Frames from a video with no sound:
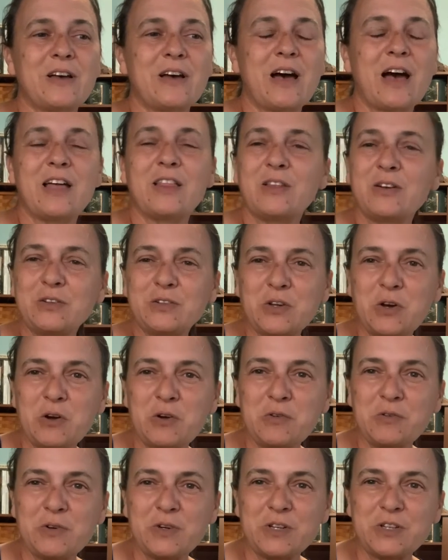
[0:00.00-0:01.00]
I looked
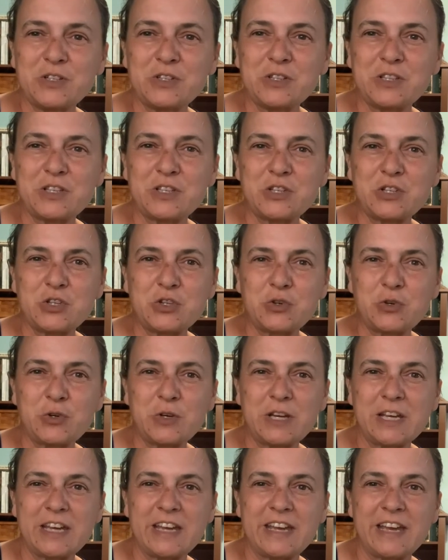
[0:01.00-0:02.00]
over into this
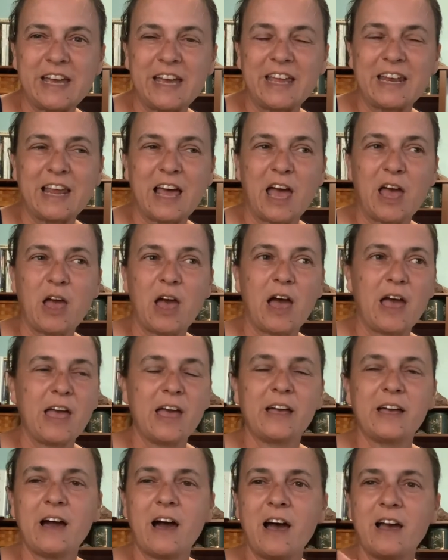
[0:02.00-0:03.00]
tree and I, I
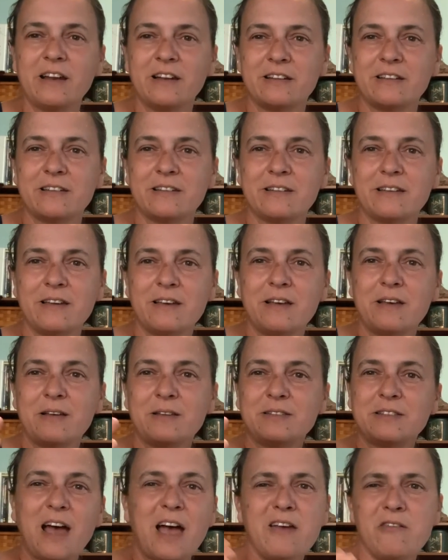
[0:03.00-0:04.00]
had gotten
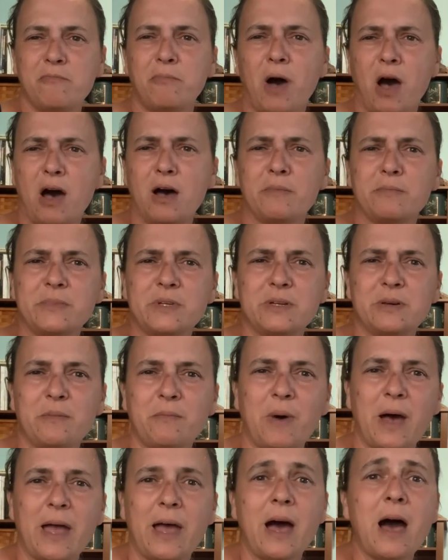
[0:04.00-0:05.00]
dive bombed
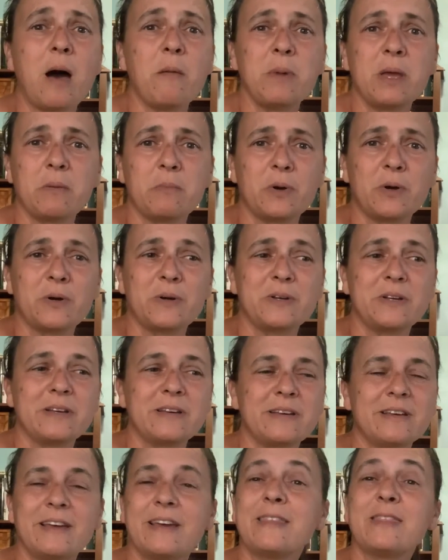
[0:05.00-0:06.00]
by a hummingbird
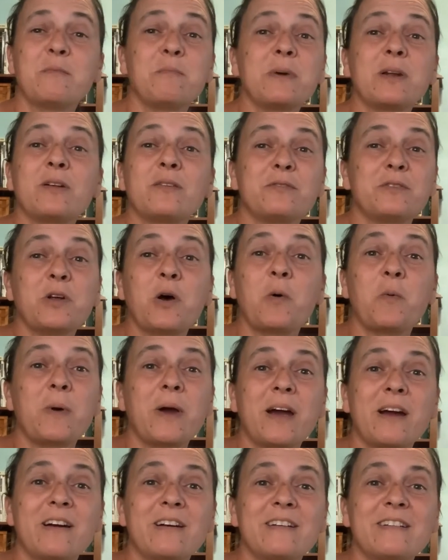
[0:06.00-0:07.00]
in the middle of
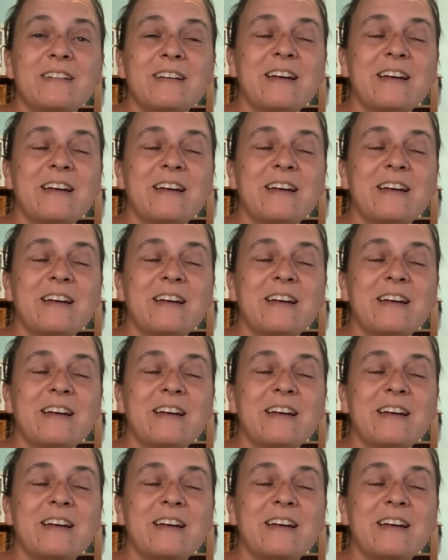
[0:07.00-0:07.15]
nowhere.